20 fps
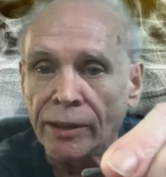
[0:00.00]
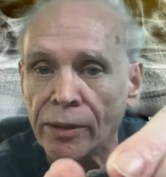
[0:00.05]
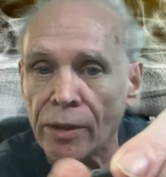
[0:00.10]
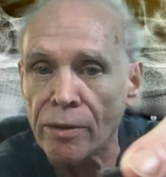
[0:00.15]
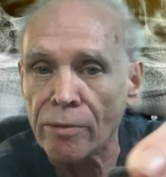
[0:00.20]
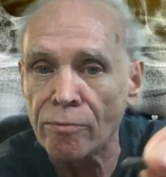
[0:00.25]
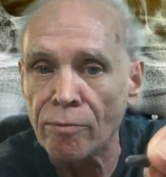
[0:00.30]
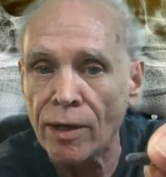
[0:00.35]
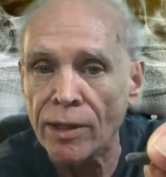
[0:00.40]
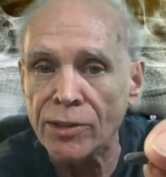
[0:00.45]
The
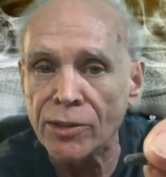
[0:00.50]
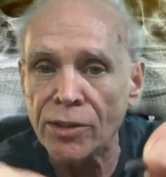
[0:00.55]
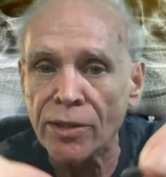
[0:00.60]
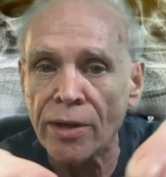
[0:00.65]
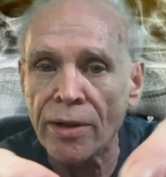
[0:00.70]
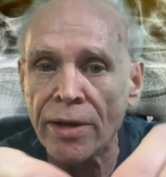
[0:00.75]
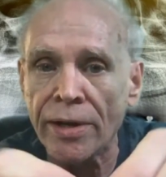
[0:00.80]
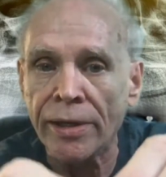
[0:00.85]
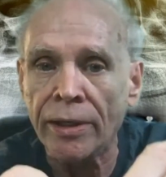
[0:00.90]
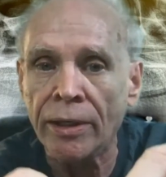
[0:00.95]
threads are
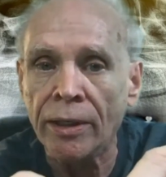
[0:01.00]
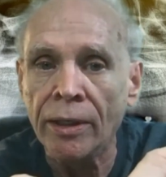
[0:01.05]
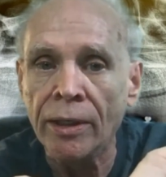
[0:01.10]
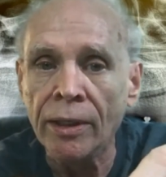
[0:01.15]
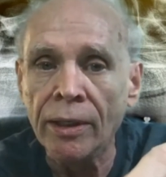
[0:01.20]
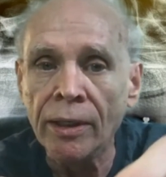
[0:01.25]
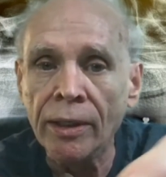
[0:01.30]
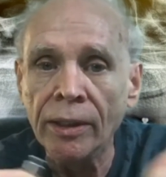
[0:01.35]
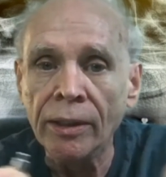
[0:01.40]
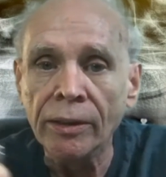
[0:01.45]
there,
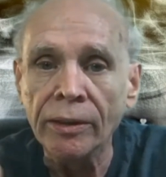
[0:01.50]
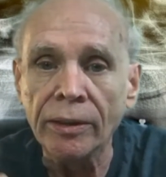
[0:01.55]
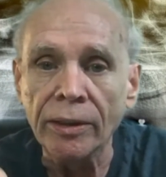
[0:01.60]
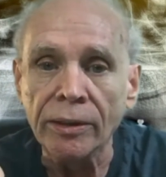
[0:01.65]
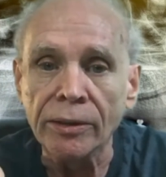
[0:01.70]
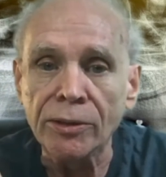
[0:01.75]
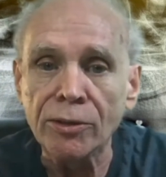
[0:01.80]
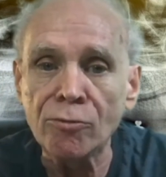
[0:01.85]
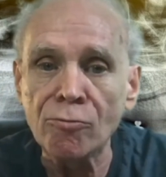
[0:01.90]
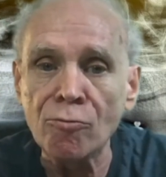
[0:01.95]
the
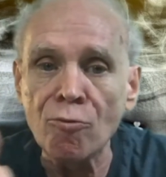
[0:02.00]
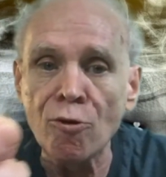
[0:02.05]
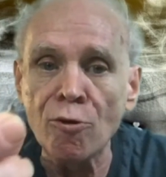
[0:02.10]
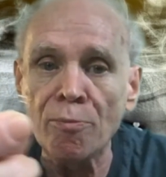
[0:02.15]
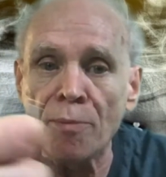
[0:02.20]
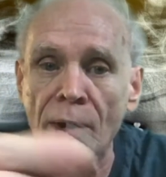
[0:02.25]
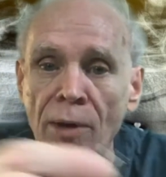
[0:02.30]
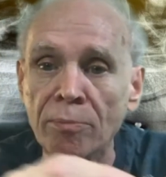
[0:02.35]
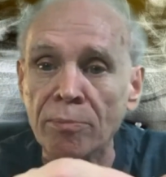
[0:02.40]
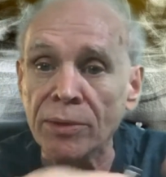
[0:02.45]
screw
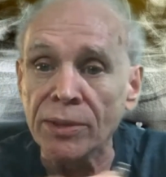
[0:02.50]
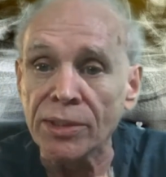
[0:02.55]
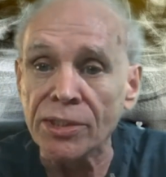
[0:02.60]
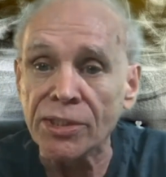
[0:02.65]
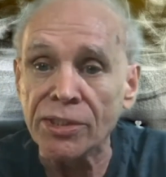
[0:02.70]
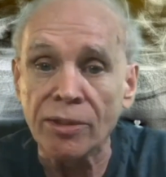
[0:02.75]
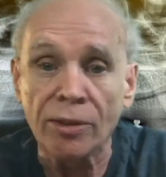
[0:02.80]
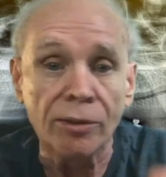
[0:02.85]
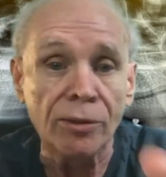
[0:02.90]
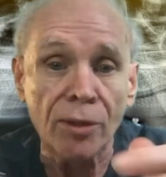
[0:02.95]

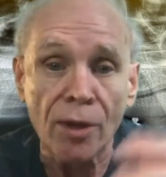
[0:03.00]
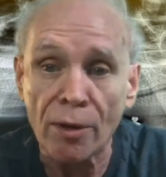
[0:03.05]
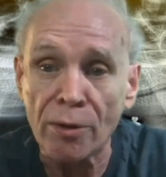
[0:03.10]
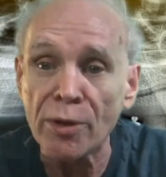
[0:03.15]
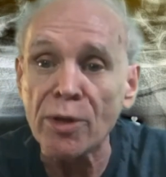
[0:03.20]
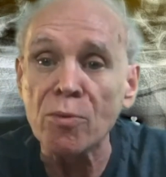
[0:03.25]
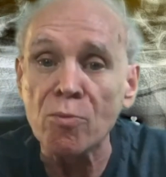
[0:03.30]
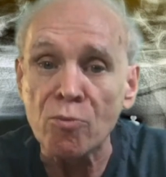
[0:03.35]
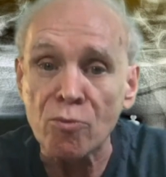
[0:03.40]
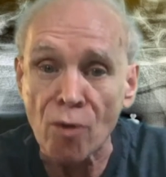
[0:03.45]
abutment,
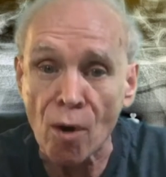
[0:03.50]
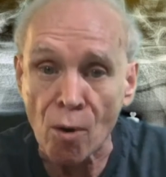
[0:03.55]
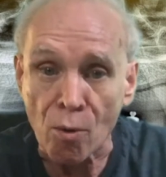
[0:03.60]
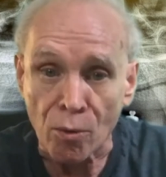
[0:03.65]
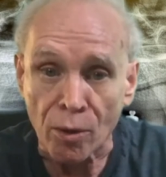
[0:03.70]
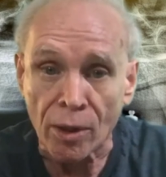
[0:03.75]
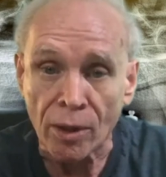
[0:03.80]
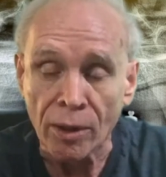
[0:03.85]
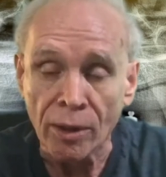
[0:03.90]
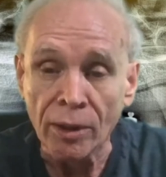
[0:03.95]
nothing
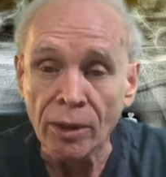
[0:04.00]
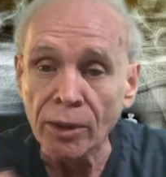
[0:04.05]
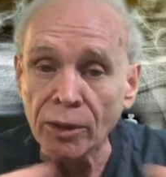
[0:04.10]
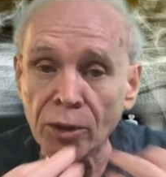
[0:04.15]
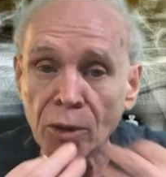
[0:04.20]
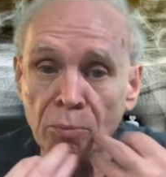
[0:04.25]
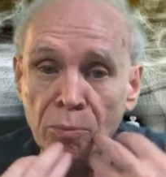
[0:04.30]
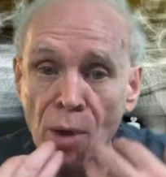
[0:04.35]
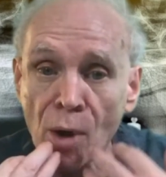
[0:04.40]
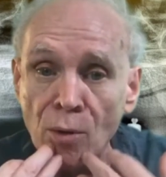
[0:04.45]
broke.
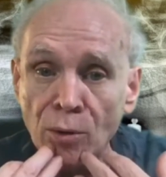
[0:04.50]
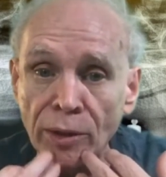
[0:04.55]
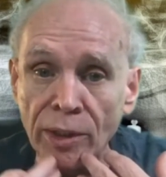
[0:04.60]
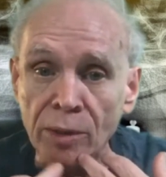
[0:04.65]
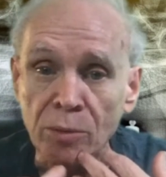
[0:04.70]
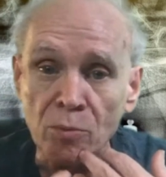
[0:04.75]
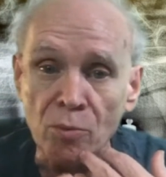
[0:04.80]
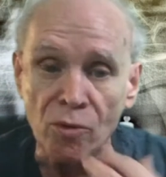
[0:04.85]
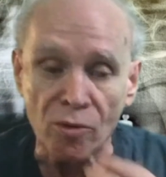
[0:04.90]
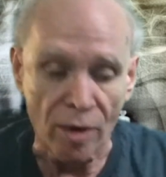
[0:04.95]
The bone
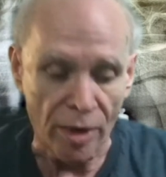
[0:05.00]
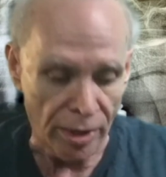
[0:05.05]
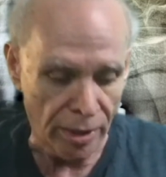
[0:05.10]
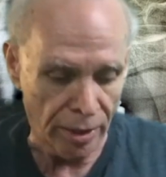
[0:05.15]
didn't break.